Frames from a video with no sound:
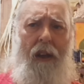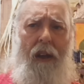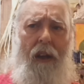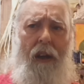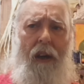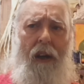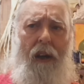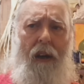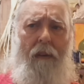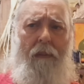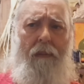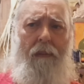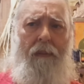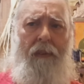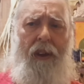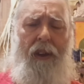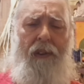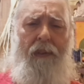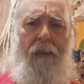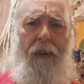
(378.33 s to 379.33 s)
Uh,
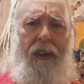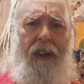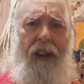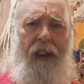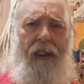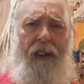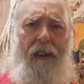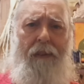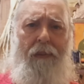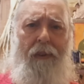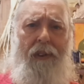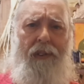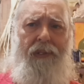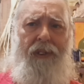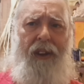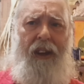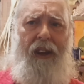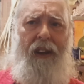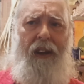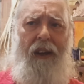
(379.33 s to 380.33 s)
what they did was
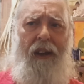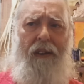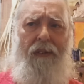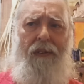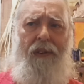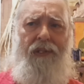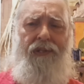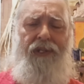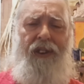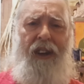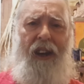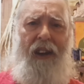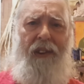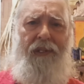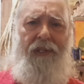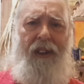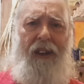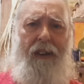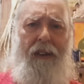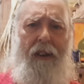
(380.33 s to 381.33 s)
they
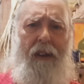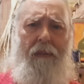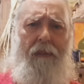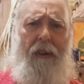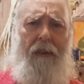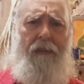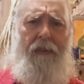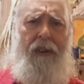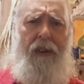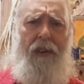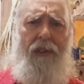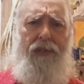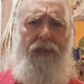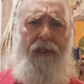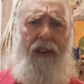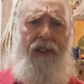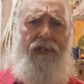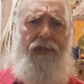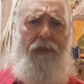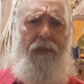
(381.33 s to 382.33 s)
Christianized it. it. You know,
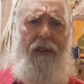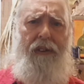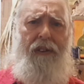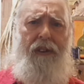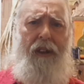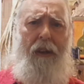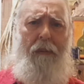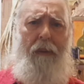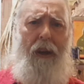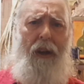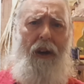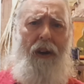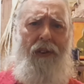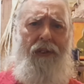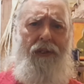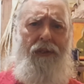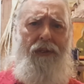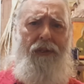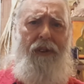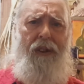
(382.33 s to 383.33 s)
trees originally
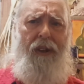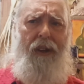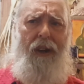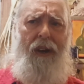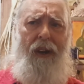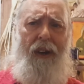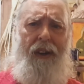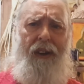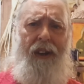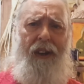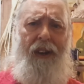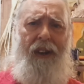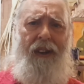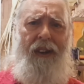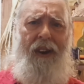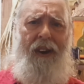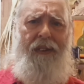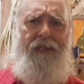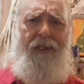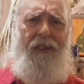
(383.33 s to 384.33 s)
belonged to God and
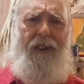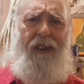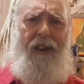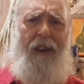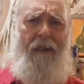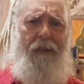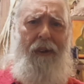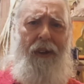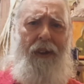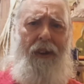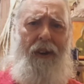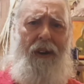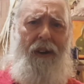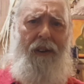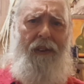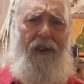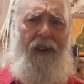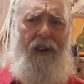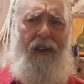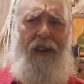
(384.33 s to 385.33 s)
not to the devil at
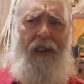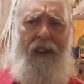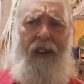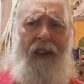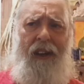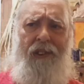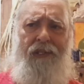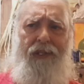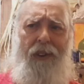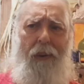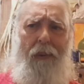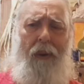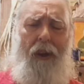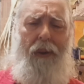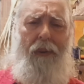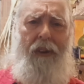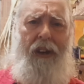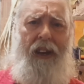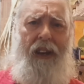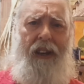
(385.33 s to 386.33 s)
all. So
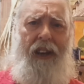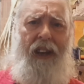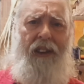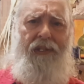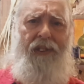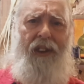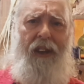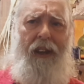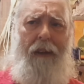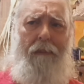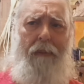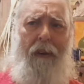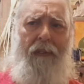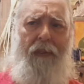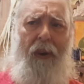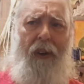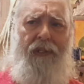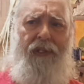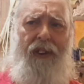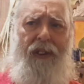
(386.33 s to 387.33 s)
whether he takes it and
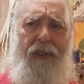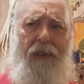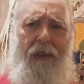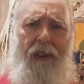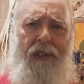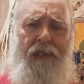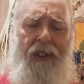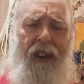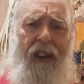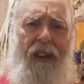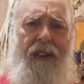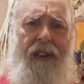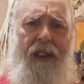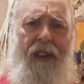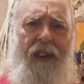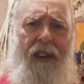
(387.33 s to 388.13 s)
perverts it to his end